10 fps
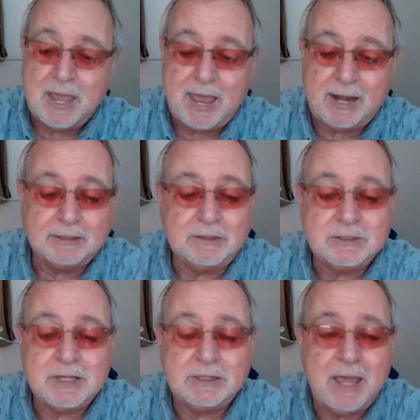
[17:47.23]
And it
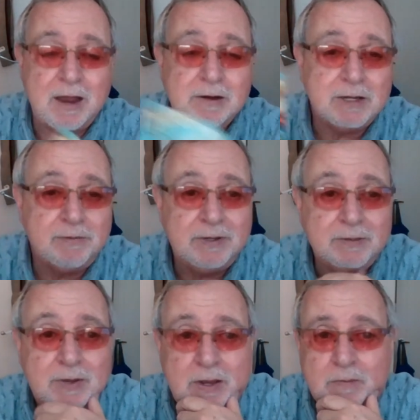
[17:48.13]
looks like the outcome of
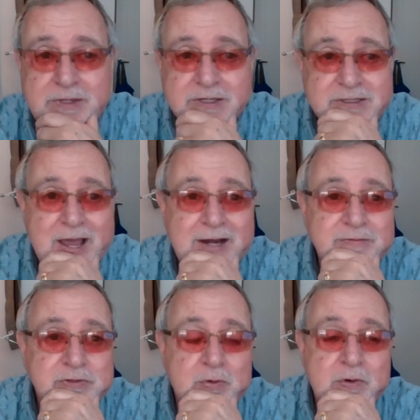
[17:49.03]
him with this Knight
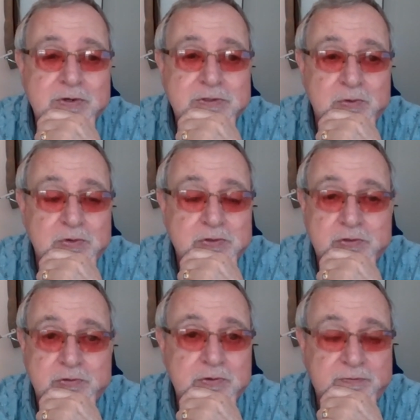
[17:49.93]
of Swords. Swords are
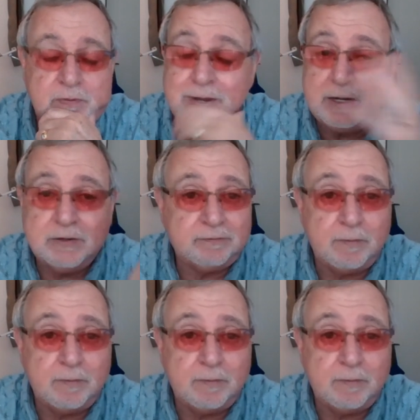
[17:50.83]
truth for me.